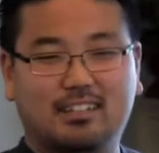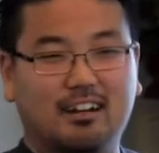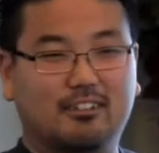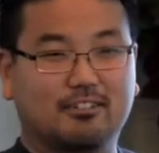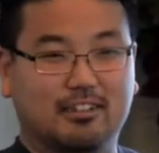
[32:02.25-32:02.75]

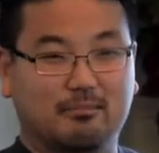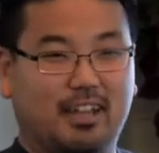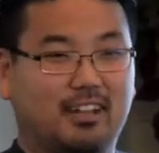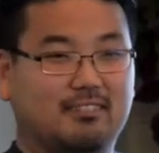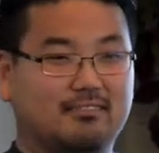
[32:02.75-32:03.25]
dongos are
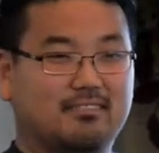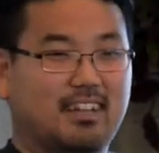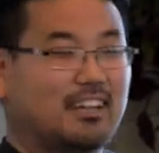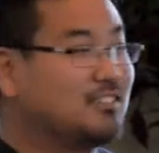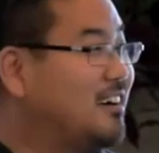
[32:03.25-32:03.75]
made.
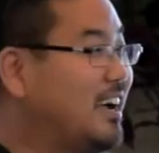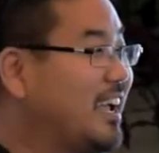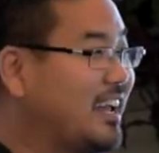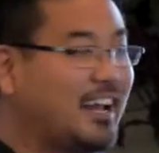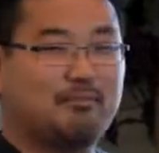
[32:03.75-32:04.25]
So,
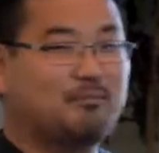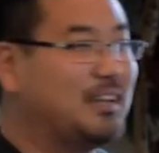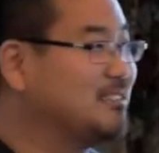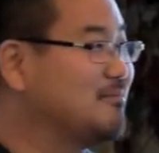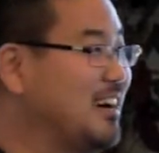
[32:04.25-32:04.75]
hey, can I help you
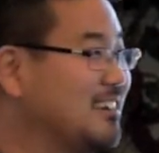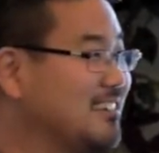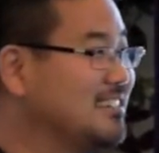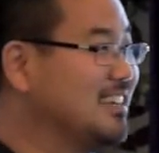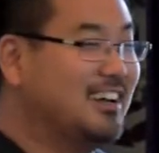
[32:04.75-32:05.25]
make some
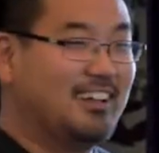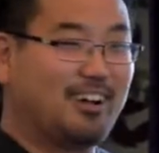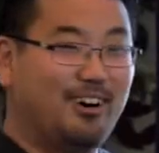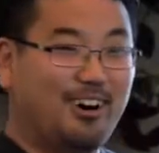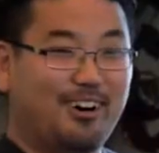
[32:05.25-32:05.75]
dongos? Like,
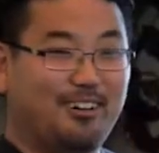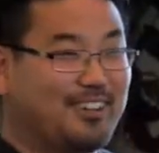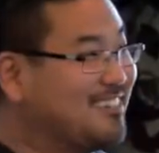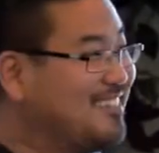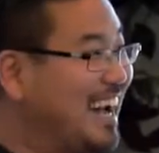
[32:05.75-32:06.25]
oh,
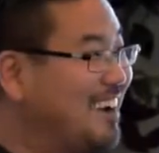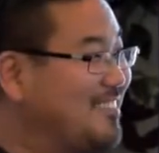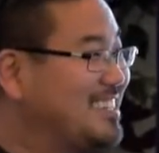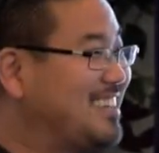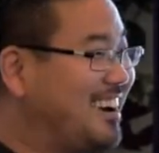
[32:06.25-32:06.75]
we don't have
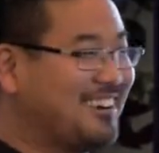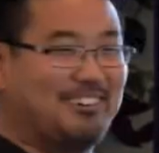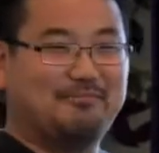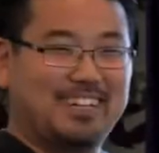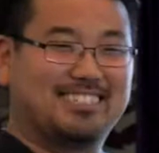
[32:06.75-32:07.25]
a
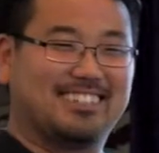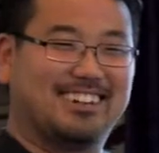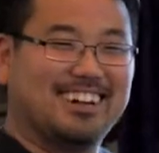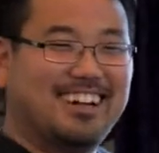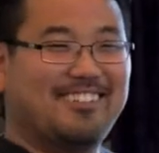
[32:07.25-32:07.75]
dongo mixer.